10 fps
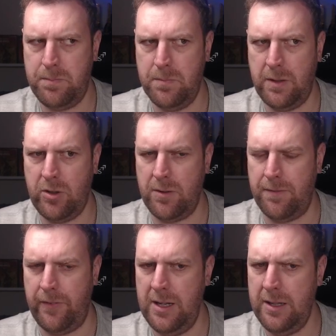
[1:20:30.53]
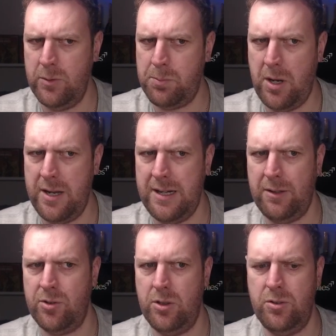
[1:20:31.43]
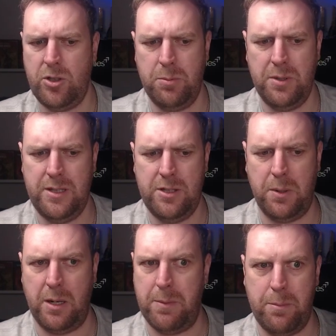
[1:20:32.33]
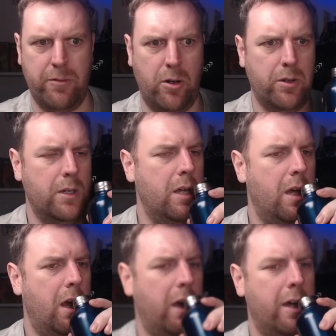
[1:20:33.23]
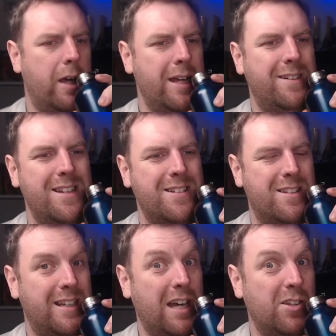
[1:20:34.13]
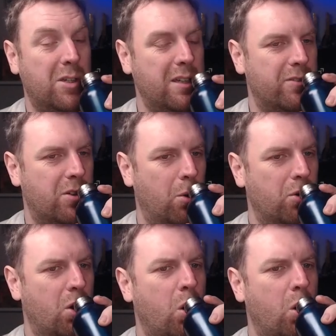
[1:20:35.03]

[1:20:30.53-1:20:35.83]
I've got a feeling it was Brian Nelson who sculpted this, but I may be wrong. It is the Casket of Souls.